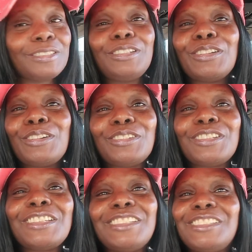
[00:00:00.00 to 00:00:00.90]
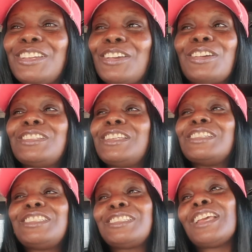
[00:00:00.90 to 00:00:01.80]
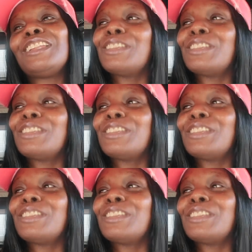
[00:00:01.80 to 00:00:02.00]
You know, girl, yeah, she said,